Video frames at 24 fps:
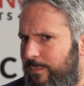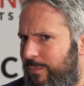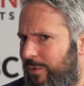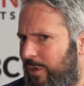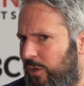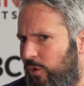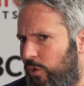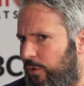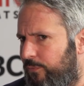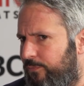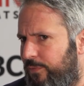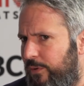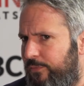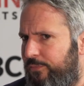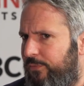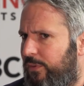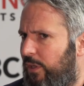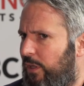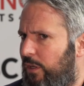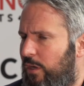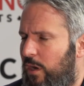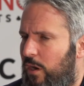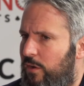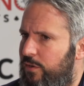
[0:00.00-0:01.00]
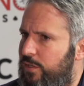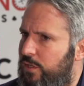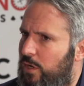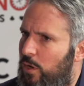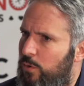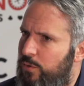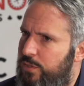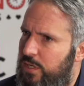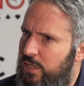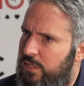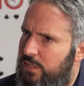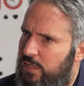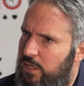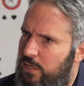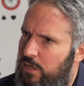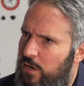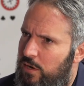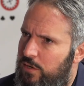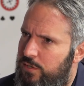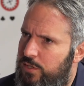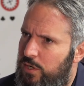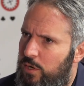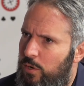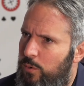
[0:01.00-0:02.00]
good 15 years ago, 16
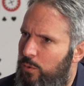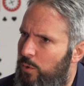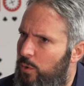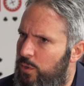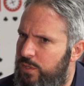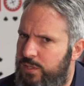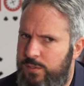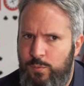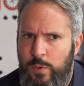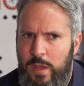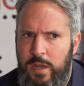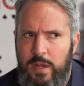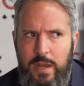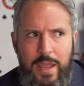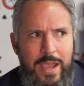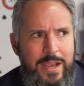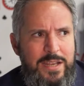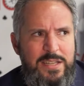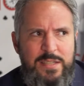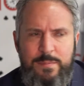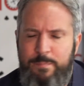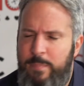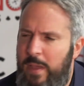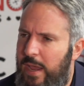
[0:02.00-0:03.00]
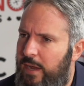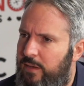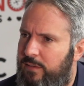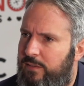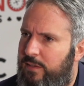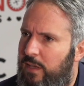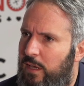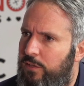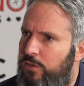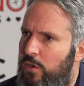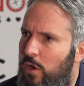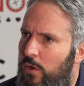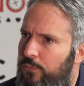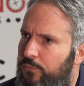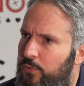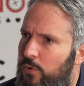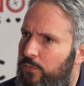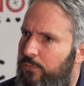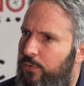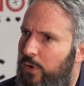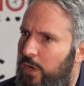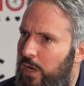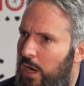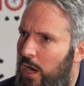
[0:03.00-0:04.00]
years ago was when Expect kicked off
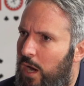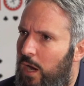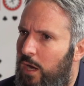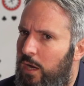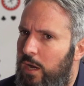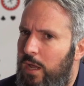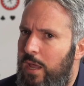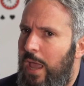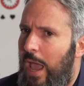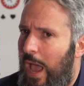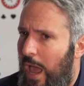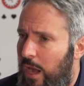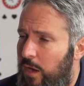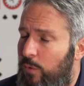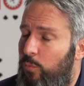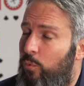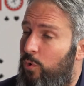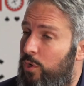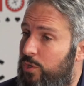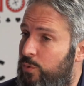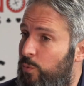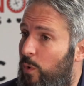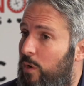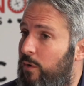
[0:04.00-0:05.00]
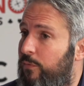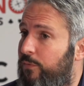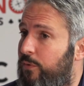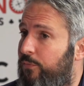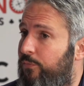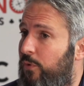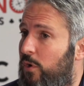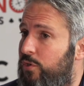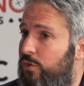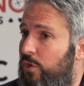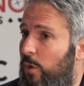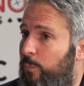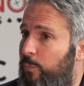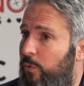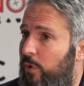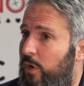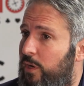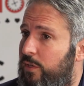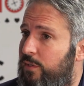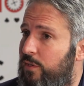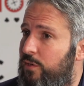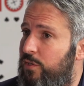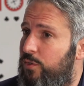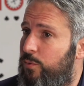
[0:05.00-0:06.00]
over here, and it was one of the first
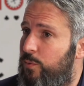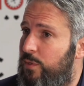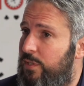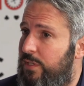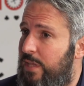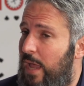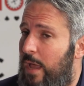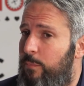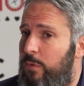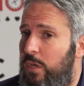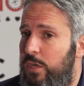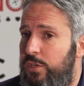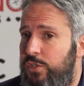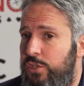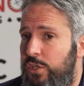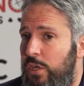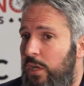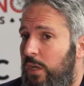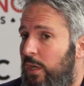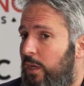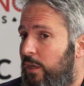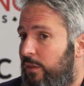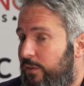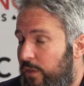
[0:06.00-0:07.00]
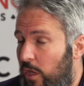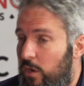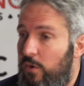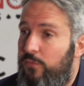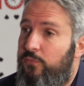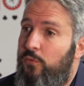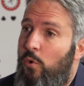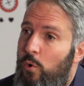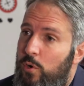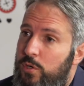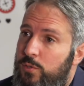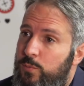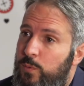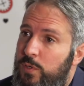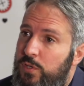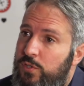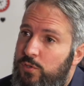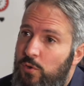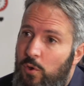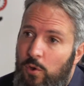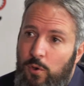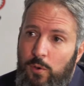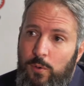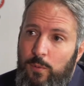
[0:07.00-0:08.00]
operators to establish. Then of course we
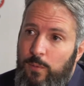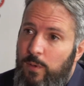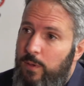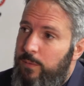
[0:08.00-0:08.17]
saw